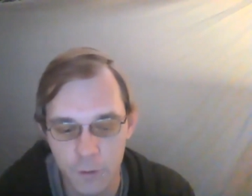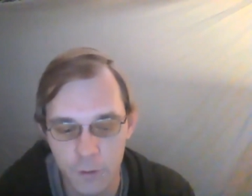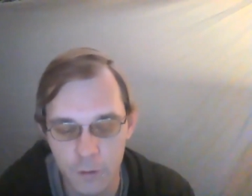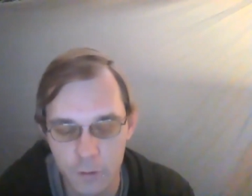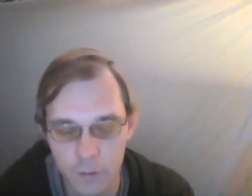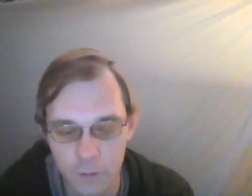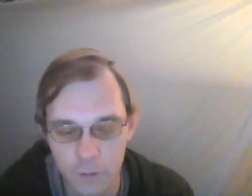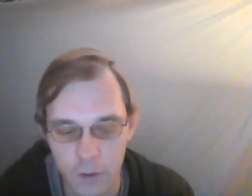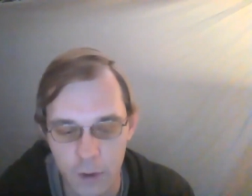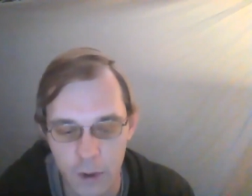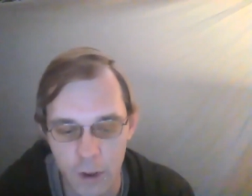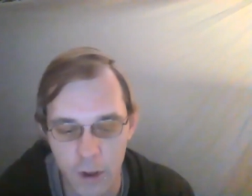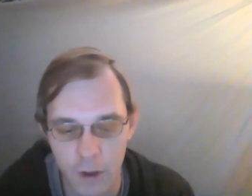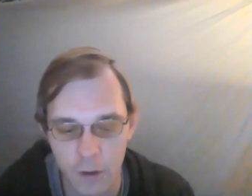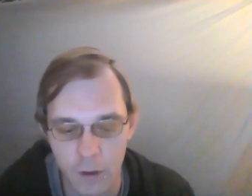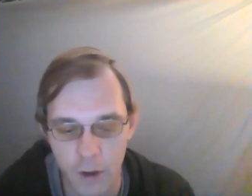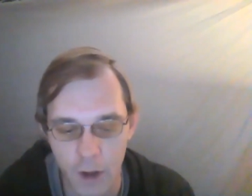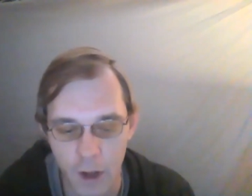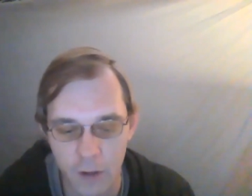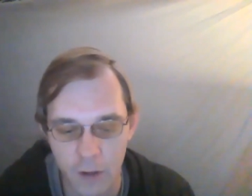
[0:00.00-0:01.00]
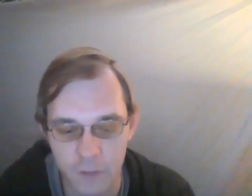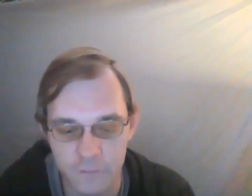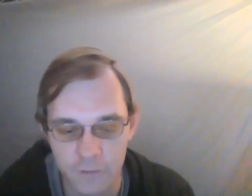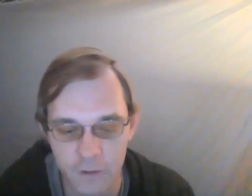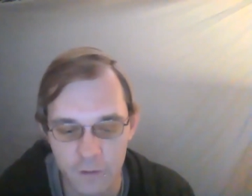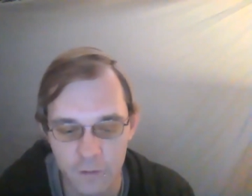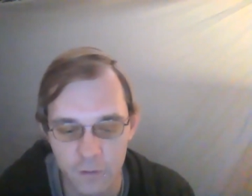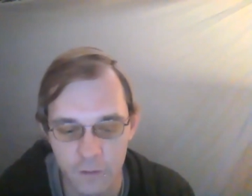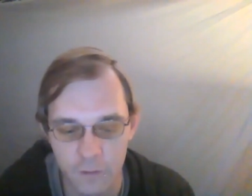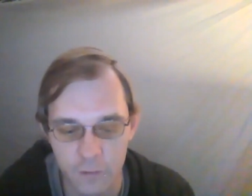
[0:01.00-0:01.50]
I
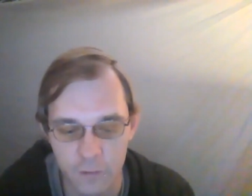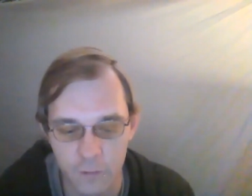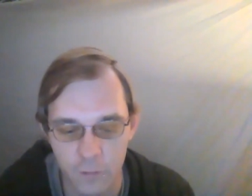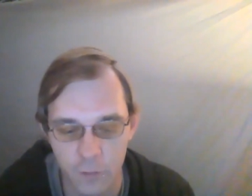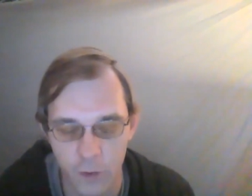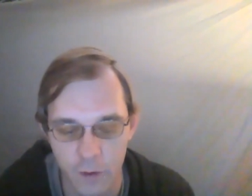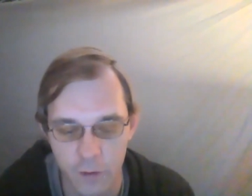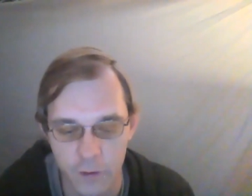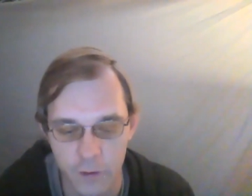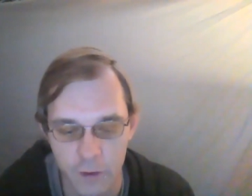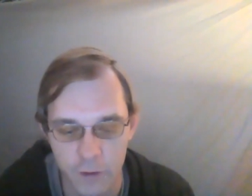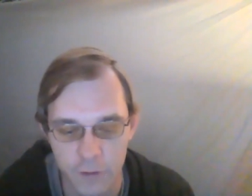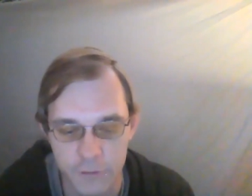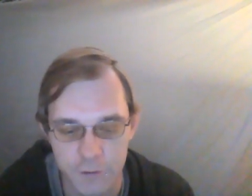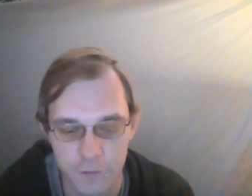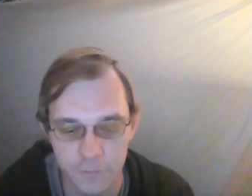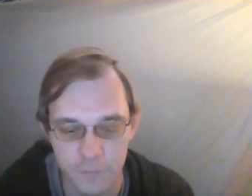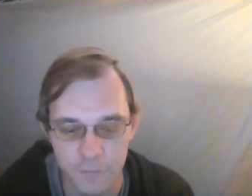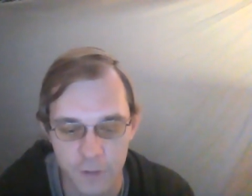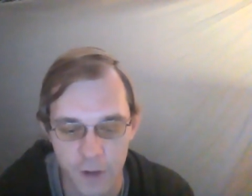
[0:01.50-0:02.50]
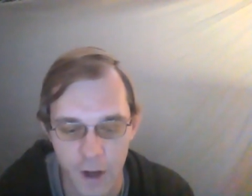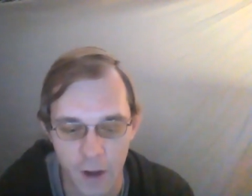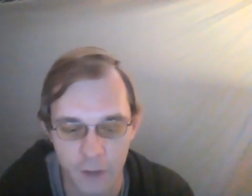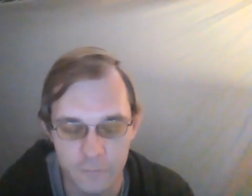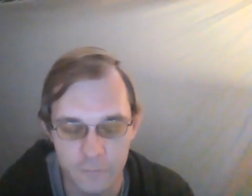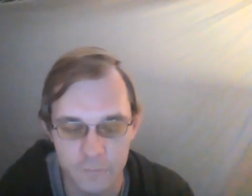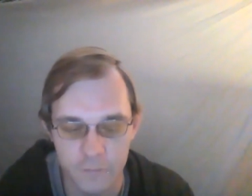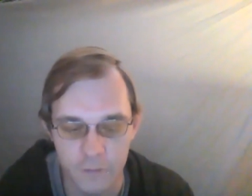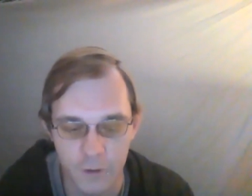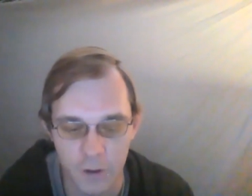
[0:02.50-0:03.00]
see one of the issues that I
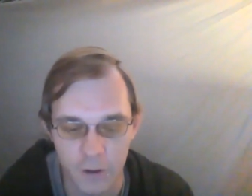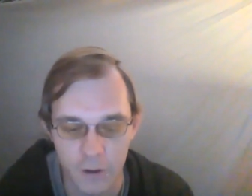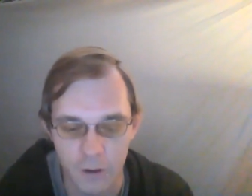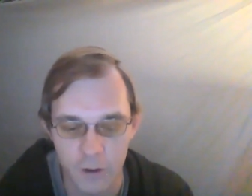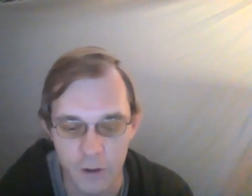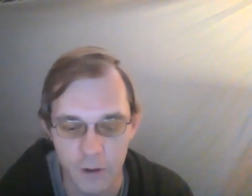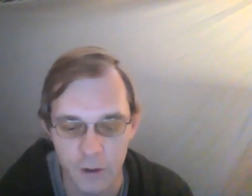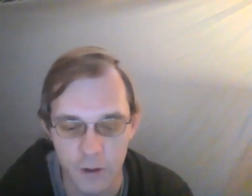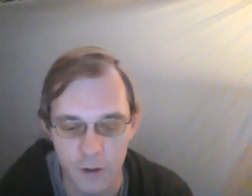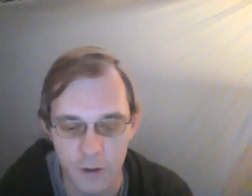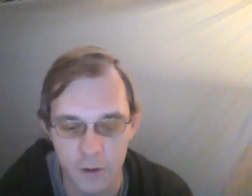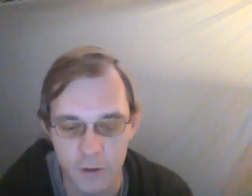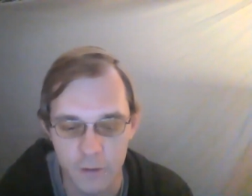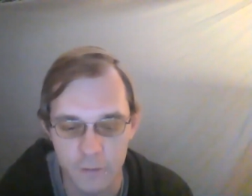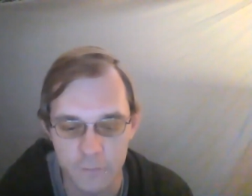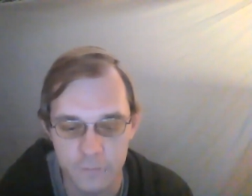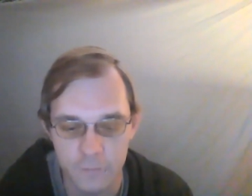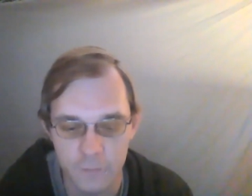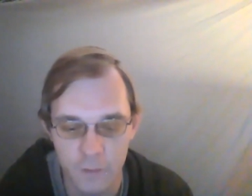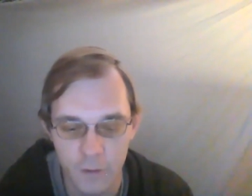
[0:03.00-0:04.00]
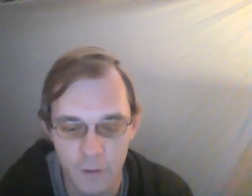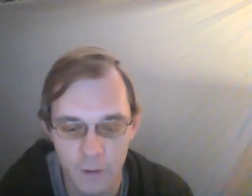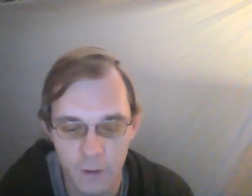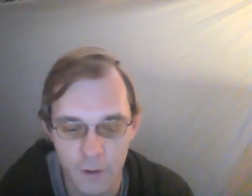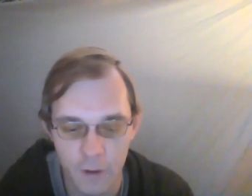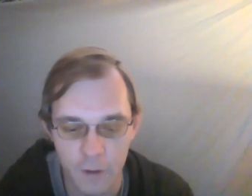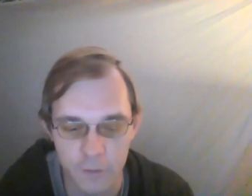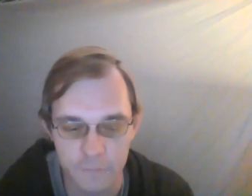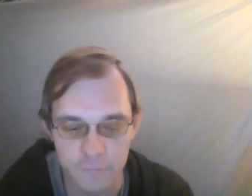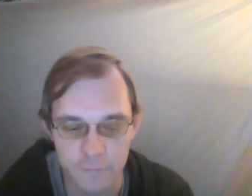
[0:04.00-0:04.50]
see in it is
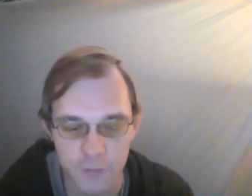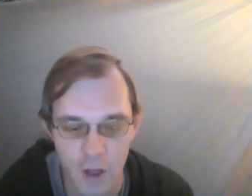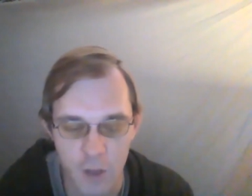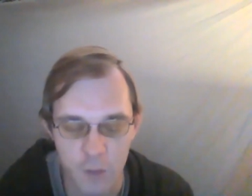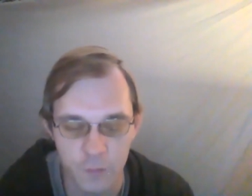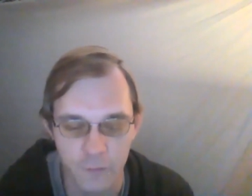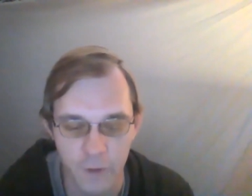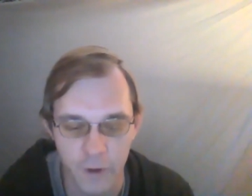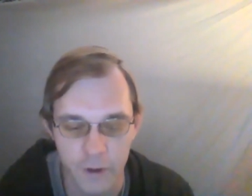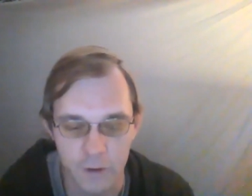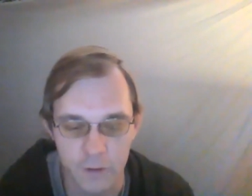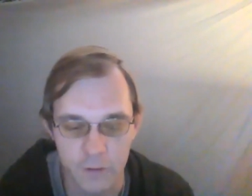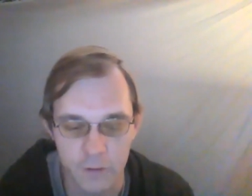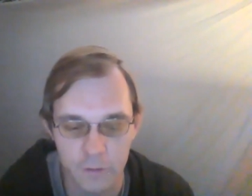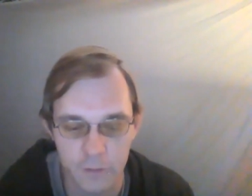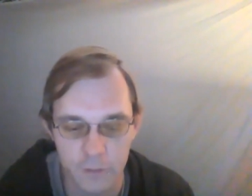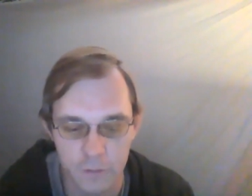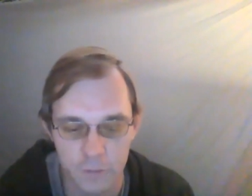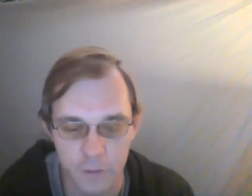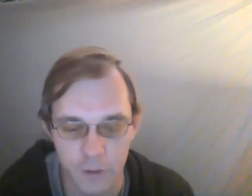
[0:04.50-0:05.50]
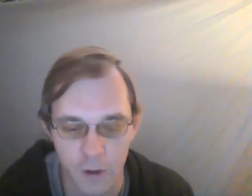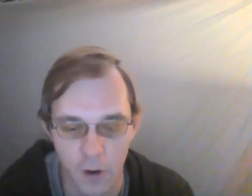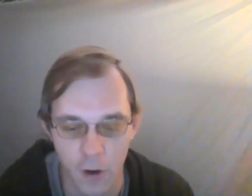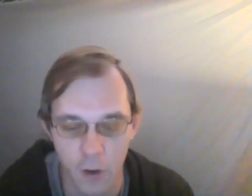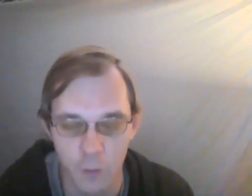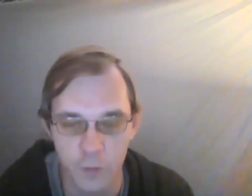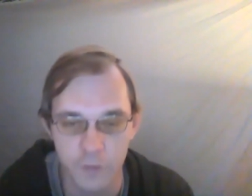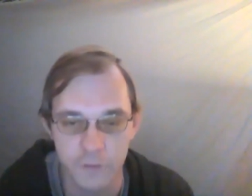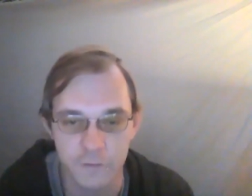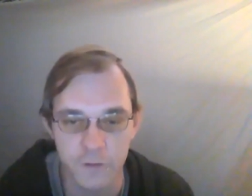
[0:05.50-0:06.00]
it seems like the
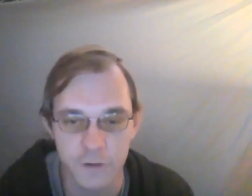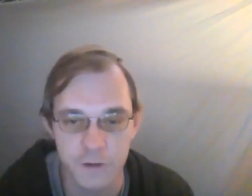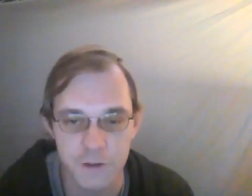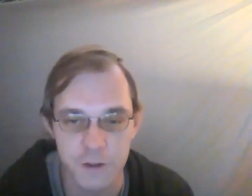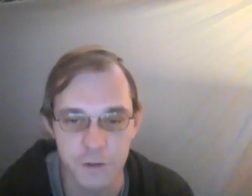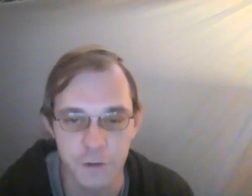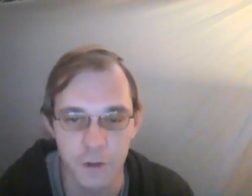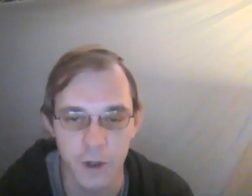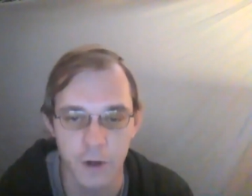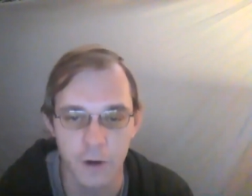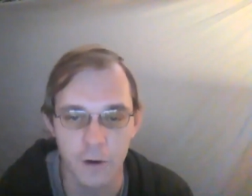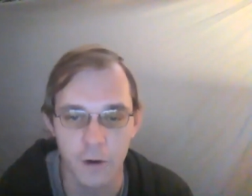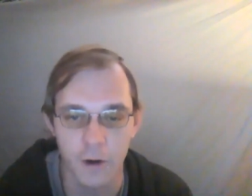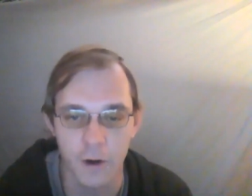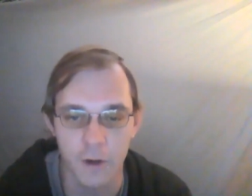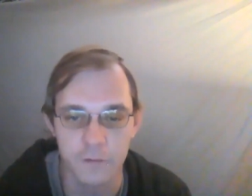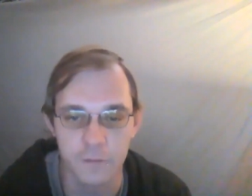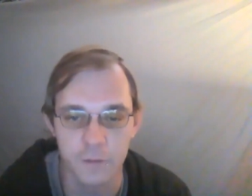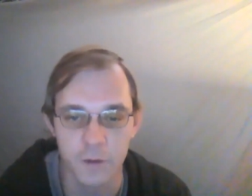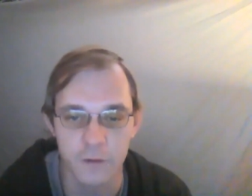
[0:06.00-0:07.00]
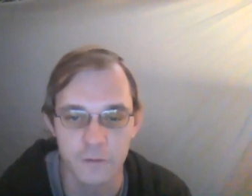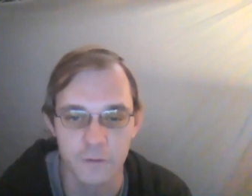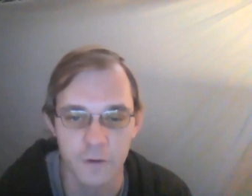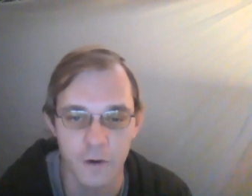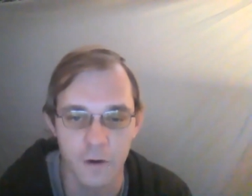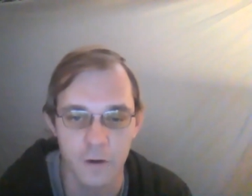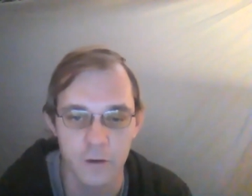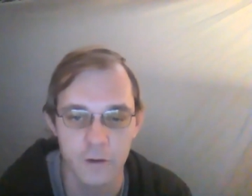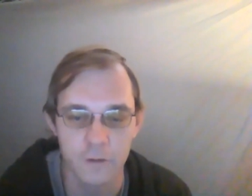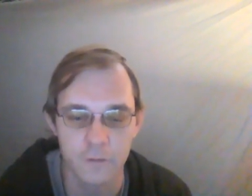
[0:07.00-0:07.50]
homeless issue here has been
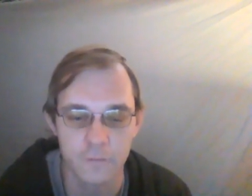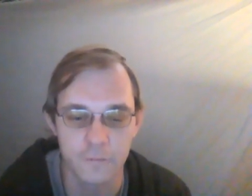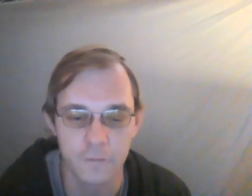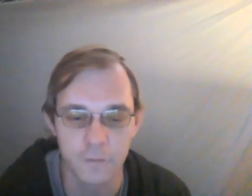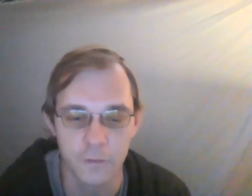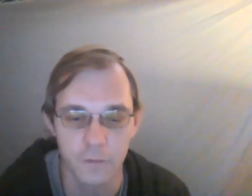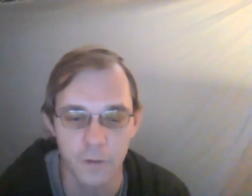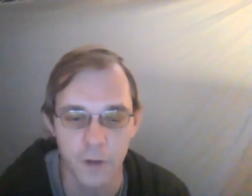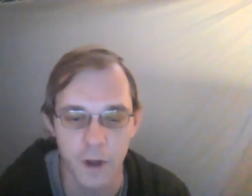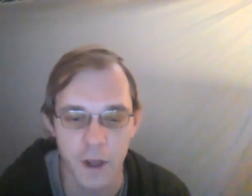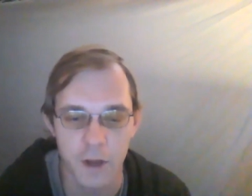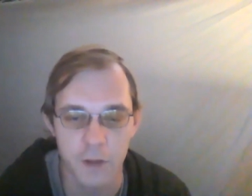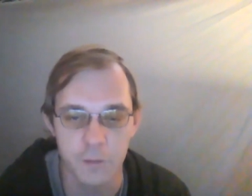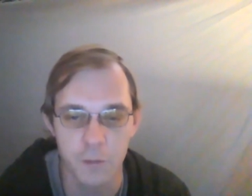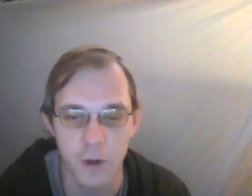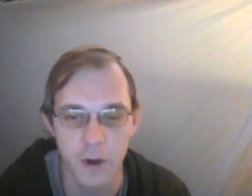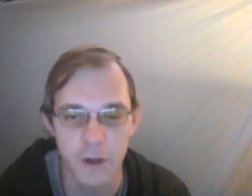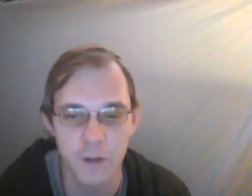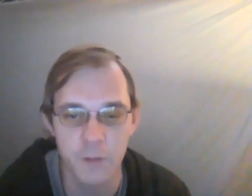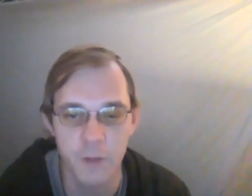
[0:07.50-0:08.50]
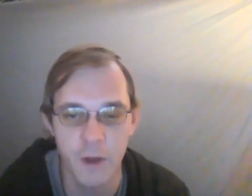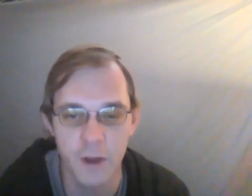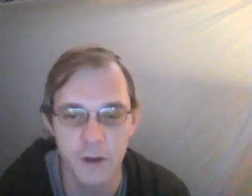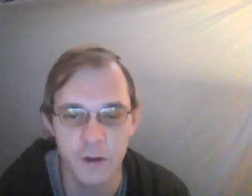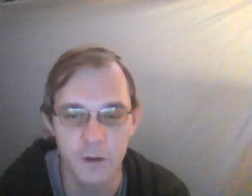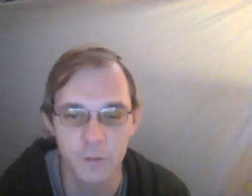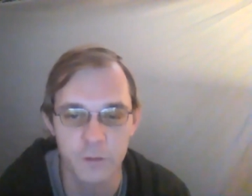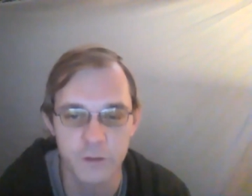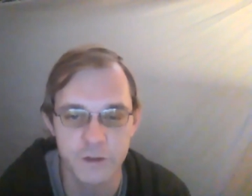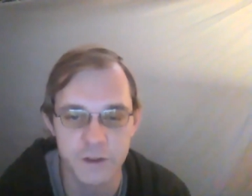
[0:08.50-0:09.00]
turned into a
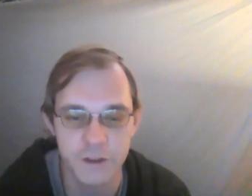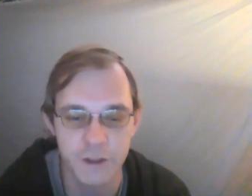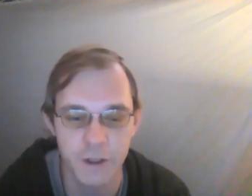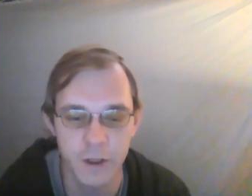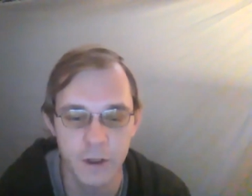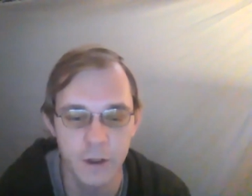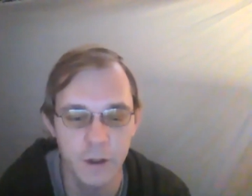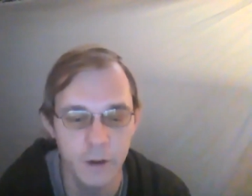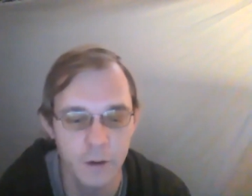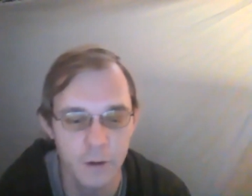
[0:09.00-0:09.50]
money-making machine